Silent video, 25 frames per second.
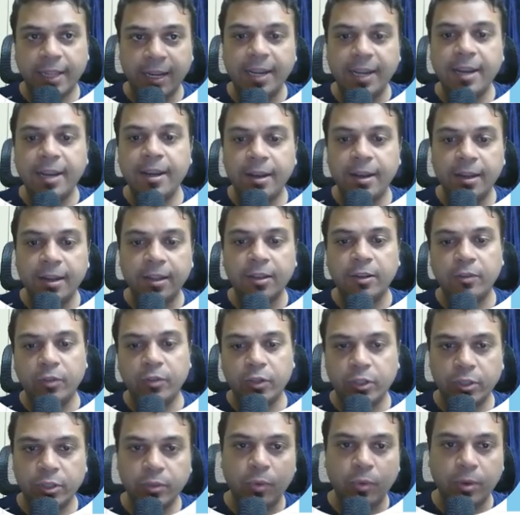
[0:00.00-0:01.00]
ended in a
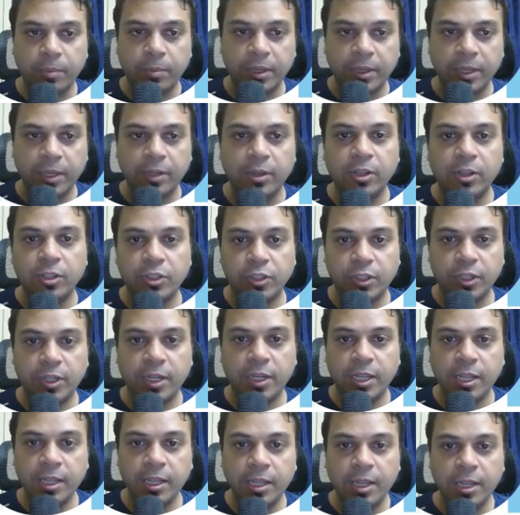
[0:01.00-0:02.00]
conversion, one particular
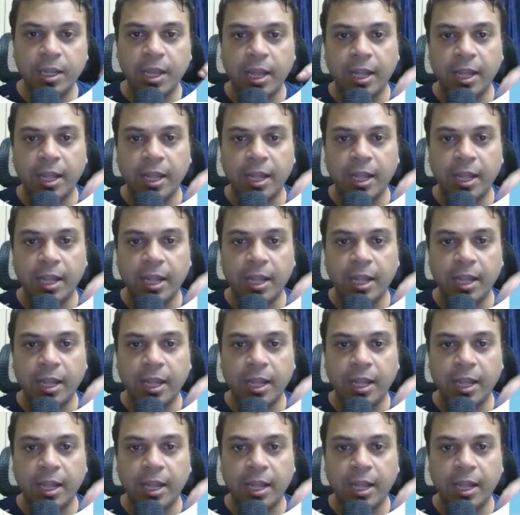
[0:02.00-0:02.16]
journey,